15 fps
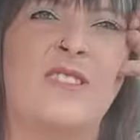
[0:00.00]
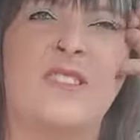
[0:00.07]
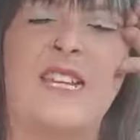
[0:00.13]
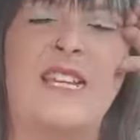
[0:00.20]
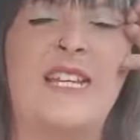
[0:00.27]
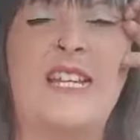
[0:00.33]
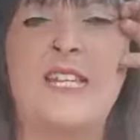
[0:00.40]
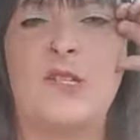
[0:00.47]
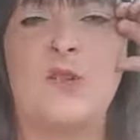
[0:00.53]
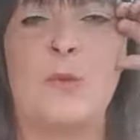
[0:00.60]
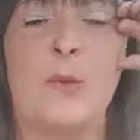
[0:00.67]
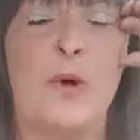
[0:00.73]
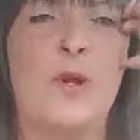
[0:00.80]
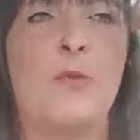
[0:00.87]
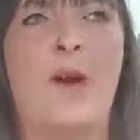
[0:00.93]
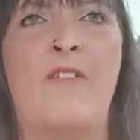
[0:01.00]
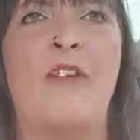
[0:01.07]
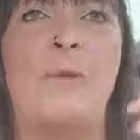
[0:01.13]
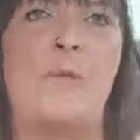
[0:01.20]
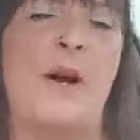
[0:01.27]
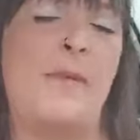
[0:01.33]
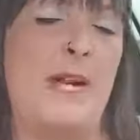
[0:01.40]
Then it gets to a point where
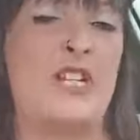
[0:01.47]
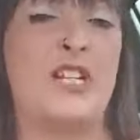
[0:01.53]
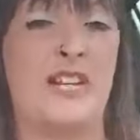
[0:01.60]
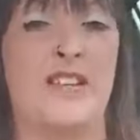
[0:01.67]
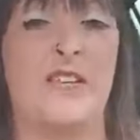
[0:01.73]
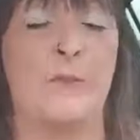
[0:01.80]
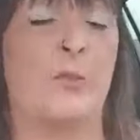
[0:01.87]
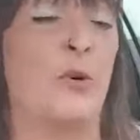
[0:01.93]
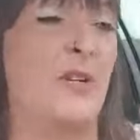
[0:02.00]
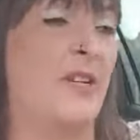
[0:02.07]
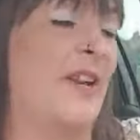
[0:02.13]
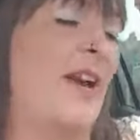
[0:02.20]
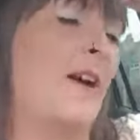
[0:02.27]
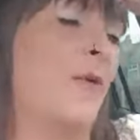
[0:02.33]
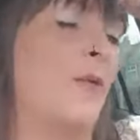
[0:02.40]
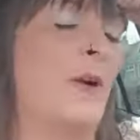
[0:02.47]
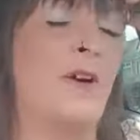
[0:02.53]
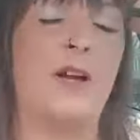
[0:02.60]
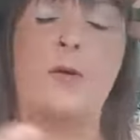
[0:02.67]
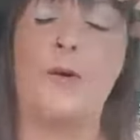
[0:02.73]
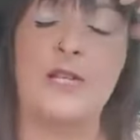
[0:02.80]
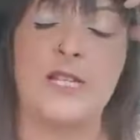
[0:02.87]
I'm actually at that point now, where
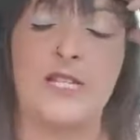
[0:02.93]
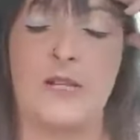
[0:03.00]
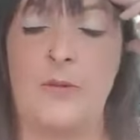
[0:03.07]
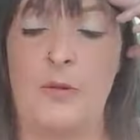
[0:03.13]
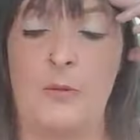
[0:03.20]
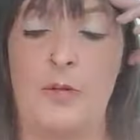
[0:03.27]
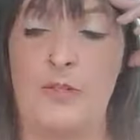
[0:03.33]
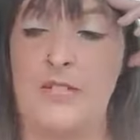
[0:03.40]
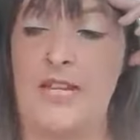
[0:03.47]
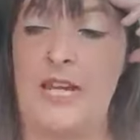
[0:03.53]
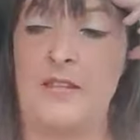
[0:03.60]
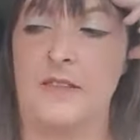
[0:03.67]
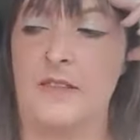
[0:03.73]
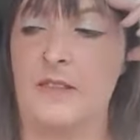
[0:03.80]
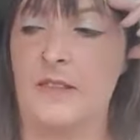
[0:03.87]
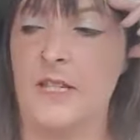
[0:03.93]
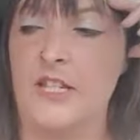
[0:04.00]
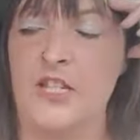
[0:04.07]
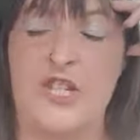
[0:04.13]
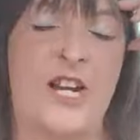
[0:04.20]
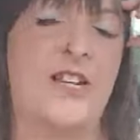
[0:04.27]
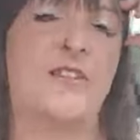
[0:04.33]
I went to Slimming World again
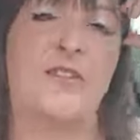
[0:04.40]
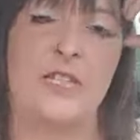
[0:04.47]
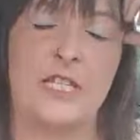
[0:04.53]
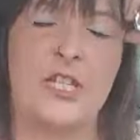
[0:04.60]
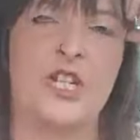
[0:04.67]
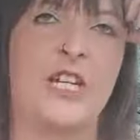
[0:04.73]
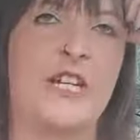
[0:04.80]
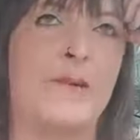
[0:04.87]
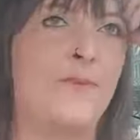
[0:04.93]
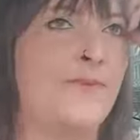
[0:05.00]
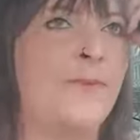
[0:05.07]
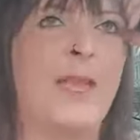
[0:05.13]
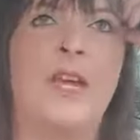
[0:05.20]
in January this year.